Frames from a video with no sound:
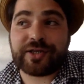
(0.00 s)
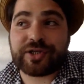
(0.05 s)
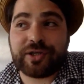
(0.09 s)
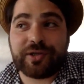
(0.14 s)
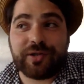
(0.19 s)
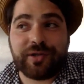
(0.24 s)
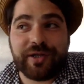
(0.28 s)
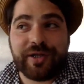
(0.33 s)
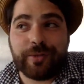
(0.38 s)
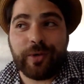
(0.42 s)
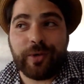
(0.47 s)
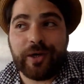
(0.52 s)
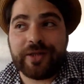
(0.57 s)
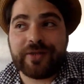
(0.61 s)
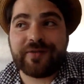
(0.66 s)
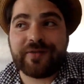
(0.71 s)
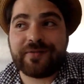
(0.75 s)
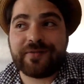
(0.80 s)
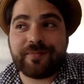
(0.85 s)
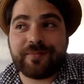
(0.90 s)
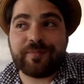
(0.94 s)
occasionally
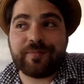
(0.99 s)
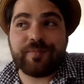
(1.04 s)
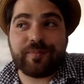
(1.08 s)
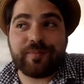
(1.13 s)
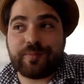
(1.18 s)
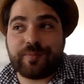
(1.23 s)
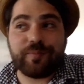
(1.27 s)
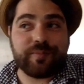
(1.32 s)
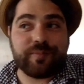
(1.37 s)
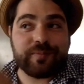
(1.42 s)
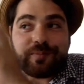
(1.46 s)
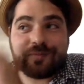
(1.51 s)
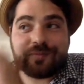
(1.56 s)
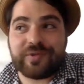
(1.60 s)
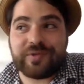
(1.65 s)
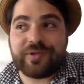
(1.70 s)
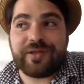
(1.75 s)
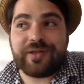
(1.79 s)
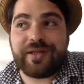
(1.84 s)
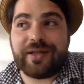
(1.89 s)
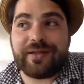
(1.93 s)
one
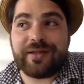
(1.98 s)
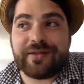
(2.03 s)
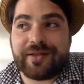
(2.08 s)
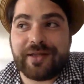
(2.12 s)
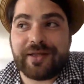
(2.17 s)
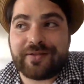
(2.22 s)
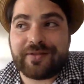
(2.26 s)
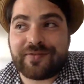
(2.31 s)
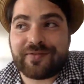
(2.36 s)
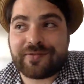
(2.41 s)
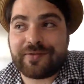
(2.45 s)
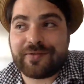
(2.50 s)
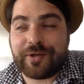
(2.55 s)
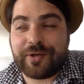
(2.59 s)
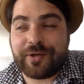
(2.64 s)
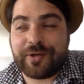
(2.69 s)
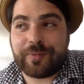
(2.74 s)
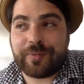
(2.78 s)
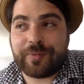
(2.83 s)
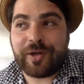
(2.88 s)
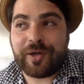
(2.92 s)
gets,